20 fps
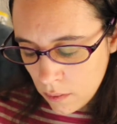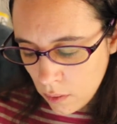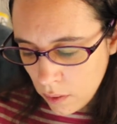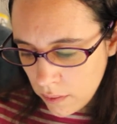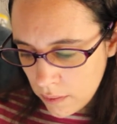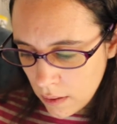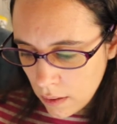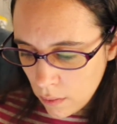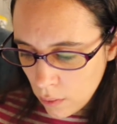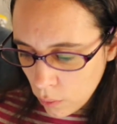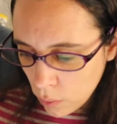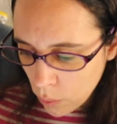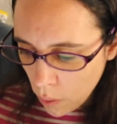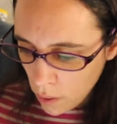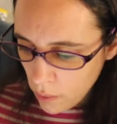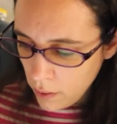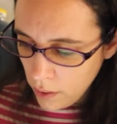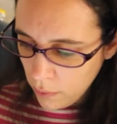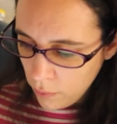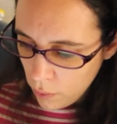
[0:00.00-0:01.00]
it said, don't
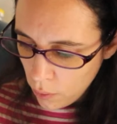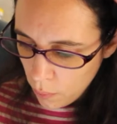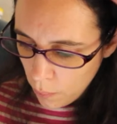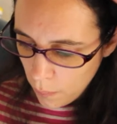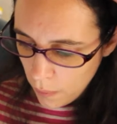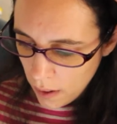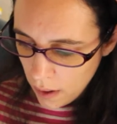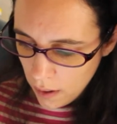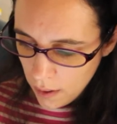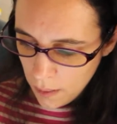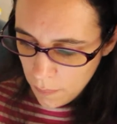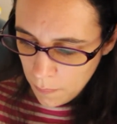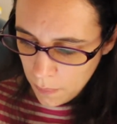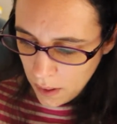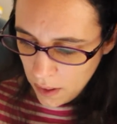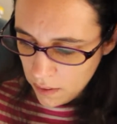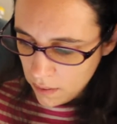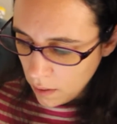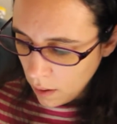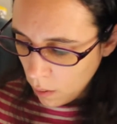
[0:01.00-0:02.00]
worry if your
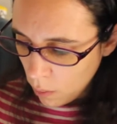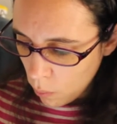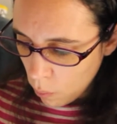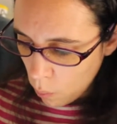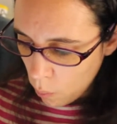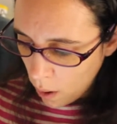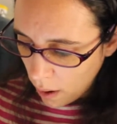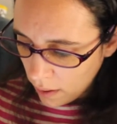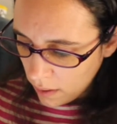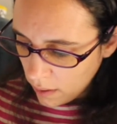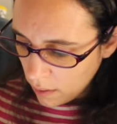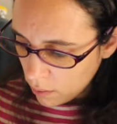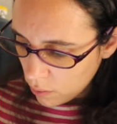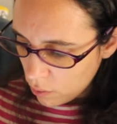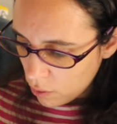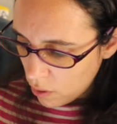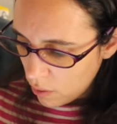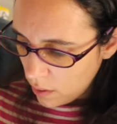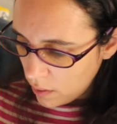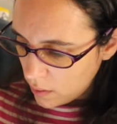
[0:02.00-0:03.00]
page are whiny and
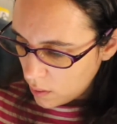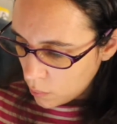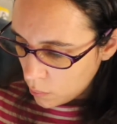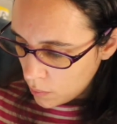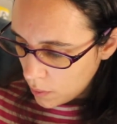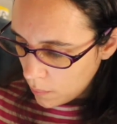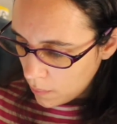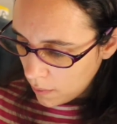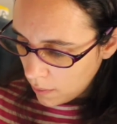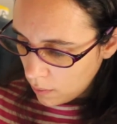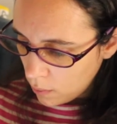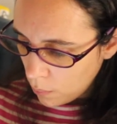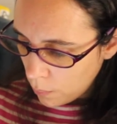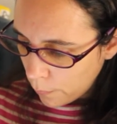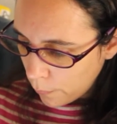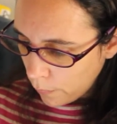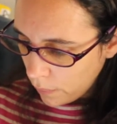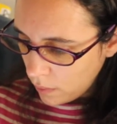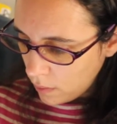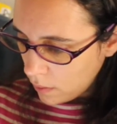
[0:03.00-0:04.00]
trade, sometimes that's the
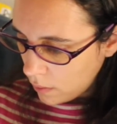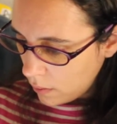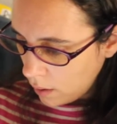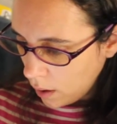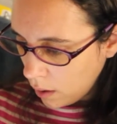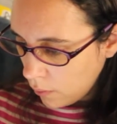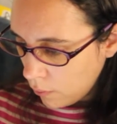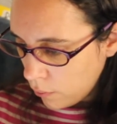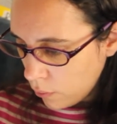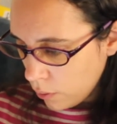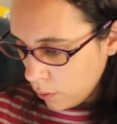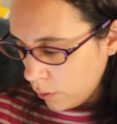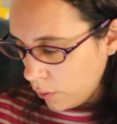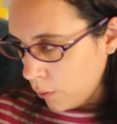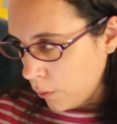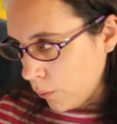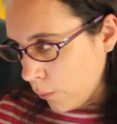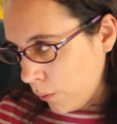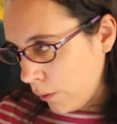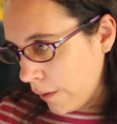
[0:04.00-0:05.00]
best thing for
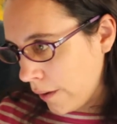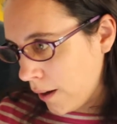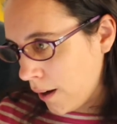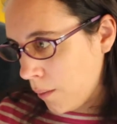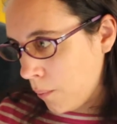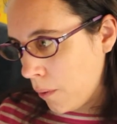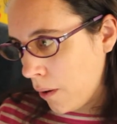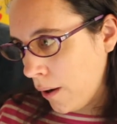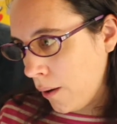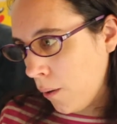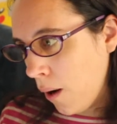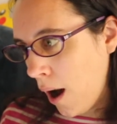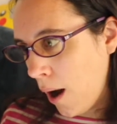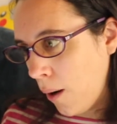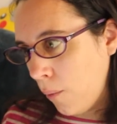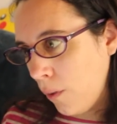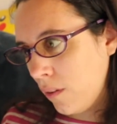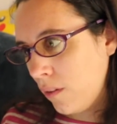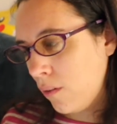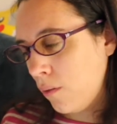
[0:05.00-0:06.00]
you. Yeah, but
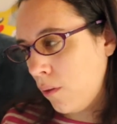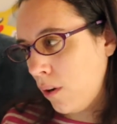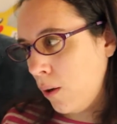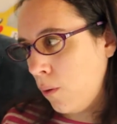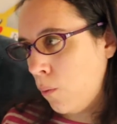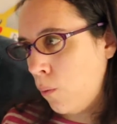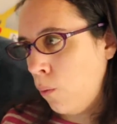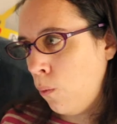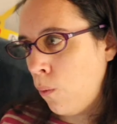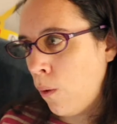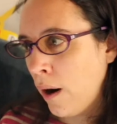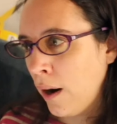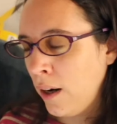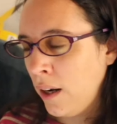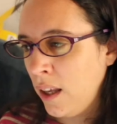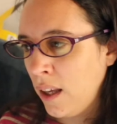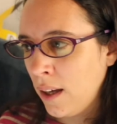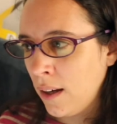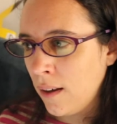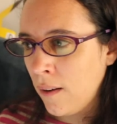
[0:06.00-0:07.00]
I wasn't really
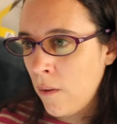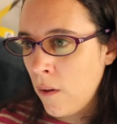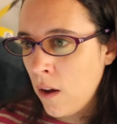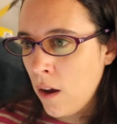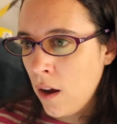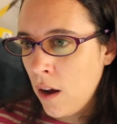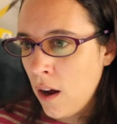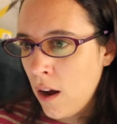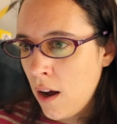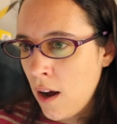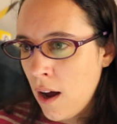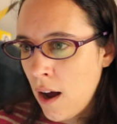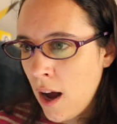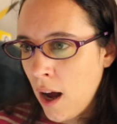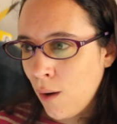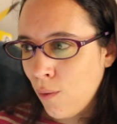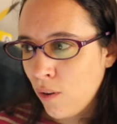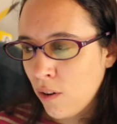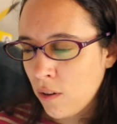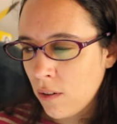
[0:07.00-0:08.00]
whining.
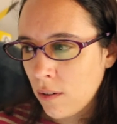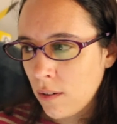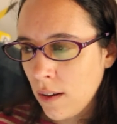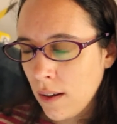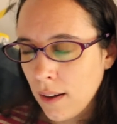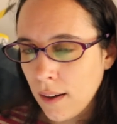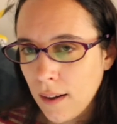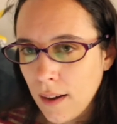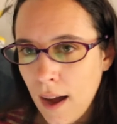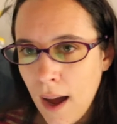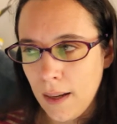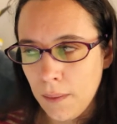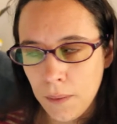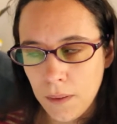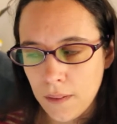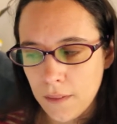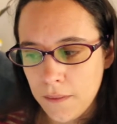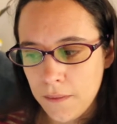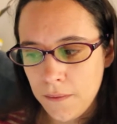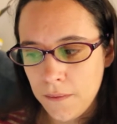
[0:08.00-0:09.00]
I was just like, I'm
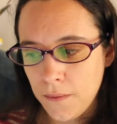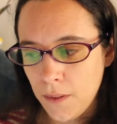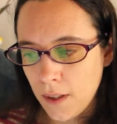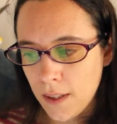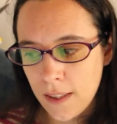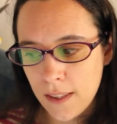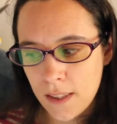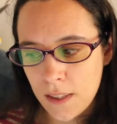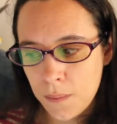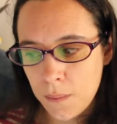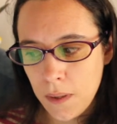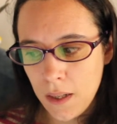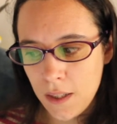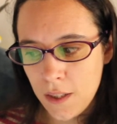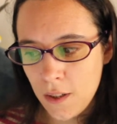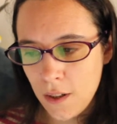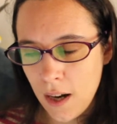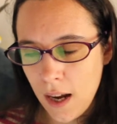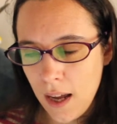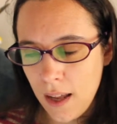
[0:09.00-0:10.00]
gonna fucking
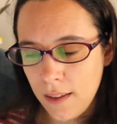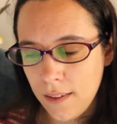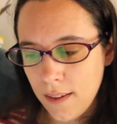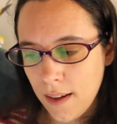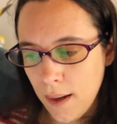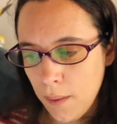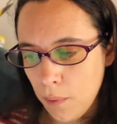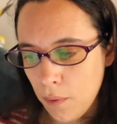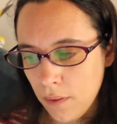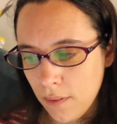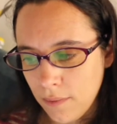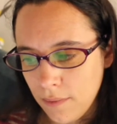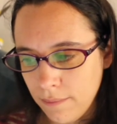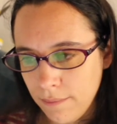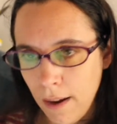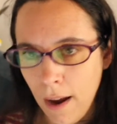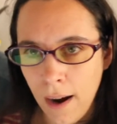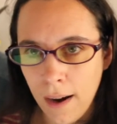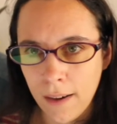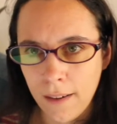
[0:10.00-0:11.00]
smash your head type of
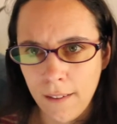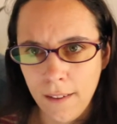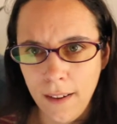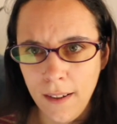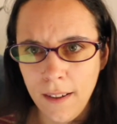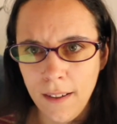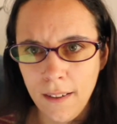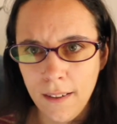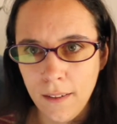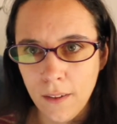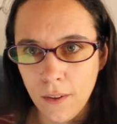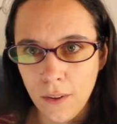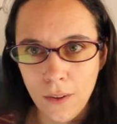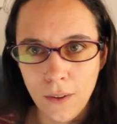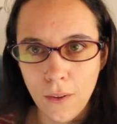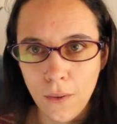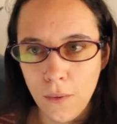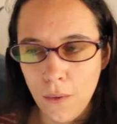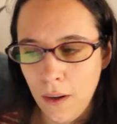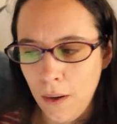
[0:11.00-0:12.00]
hungry. Not
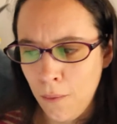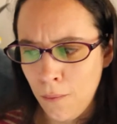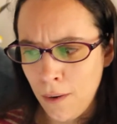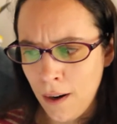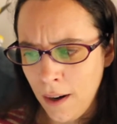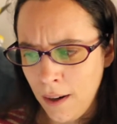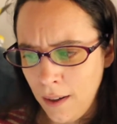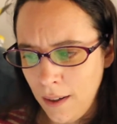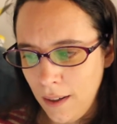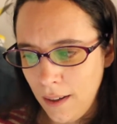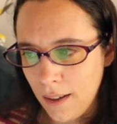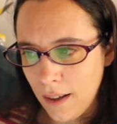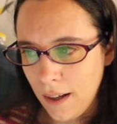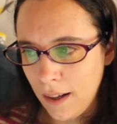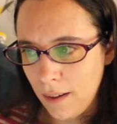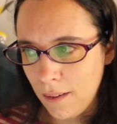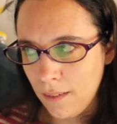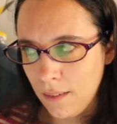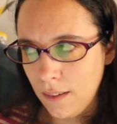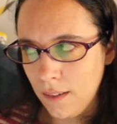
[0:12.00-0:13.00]
really whiny,
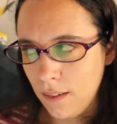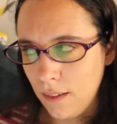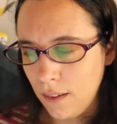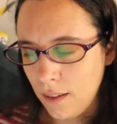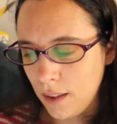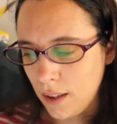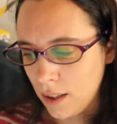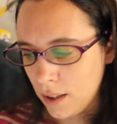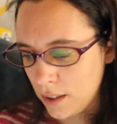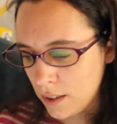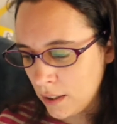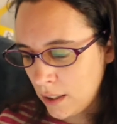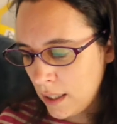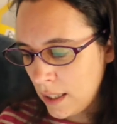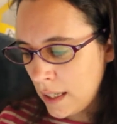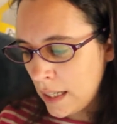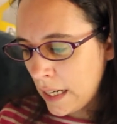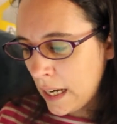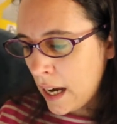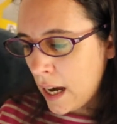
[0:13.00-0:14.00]
like, oh god.
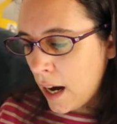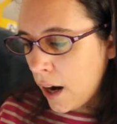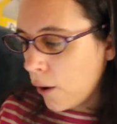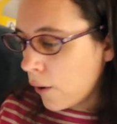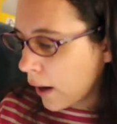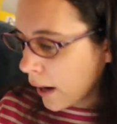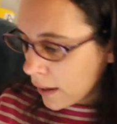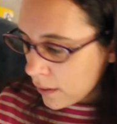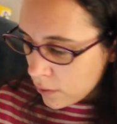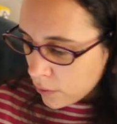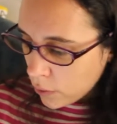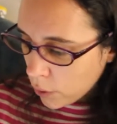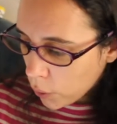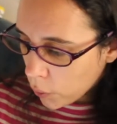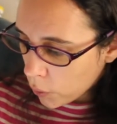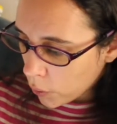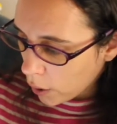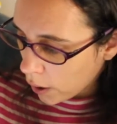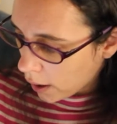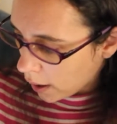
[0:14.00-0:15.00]
Okay,
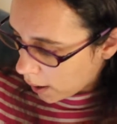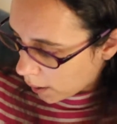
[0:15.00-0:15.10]
so